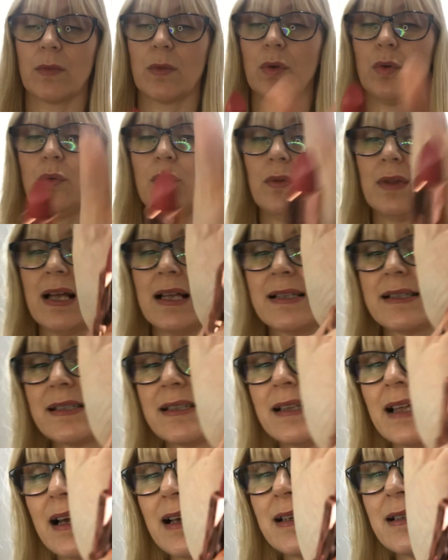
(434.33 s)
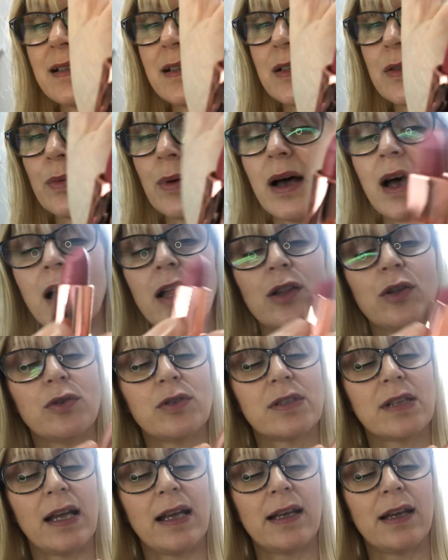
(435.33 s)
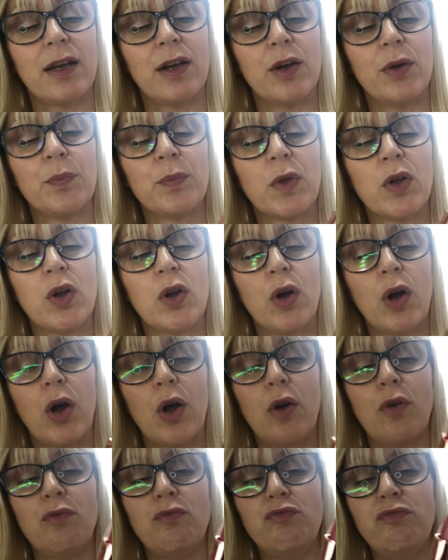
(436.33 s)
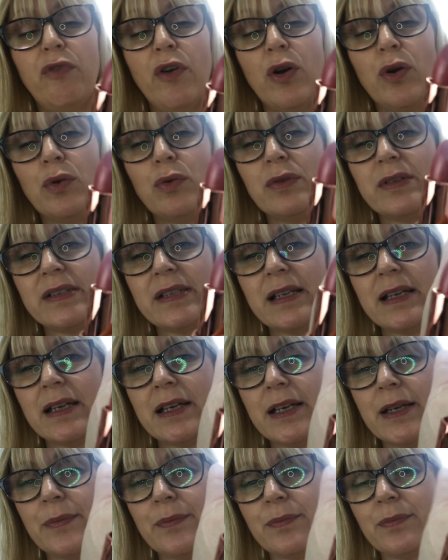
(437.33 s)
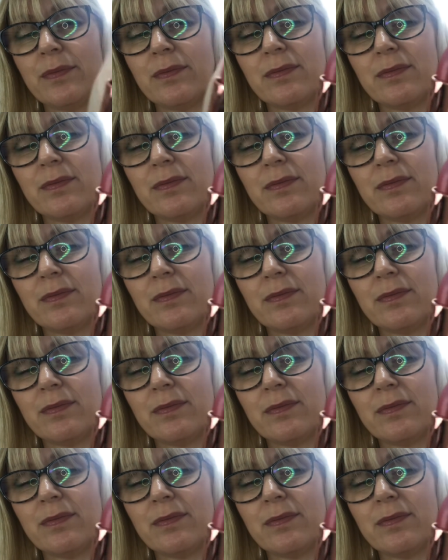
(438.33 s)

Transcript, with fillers: oh that's nice as well it looks like a a rosy